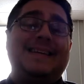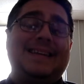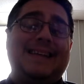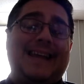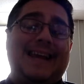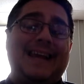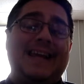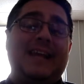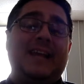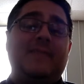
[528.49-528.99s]

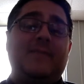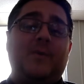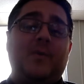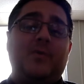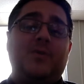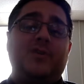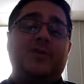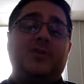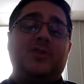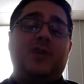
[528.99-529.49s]
candidate for
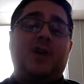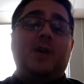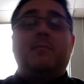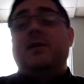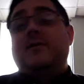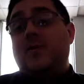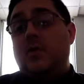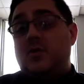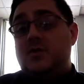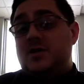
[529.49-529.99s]
this job.
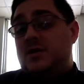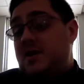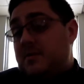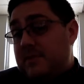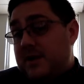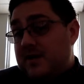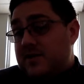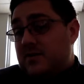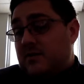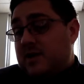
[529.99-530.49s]
Of course, it
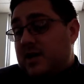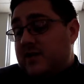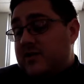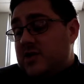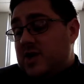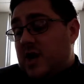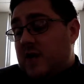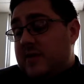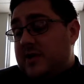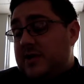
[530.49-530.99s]
depends on what kind of
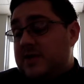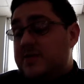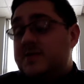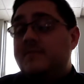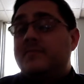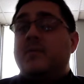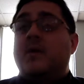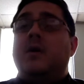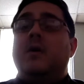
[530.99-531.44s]
job it is.